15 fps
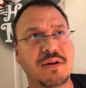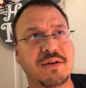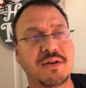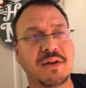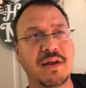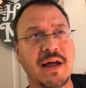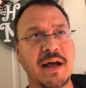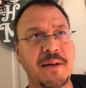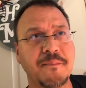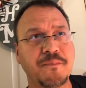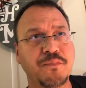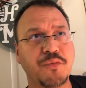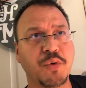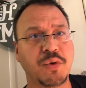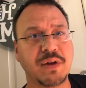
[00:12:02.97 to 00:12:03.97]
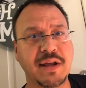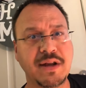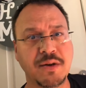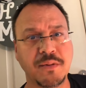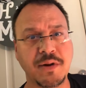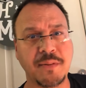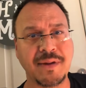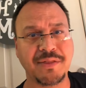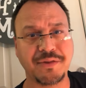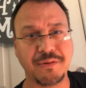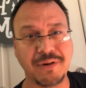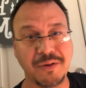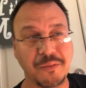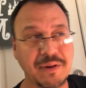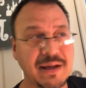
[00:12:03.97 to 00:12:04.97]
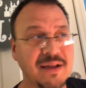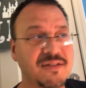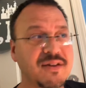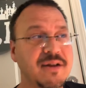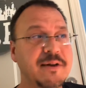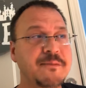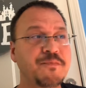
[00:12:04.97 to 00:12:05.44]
to Orlando in about 3 weeks,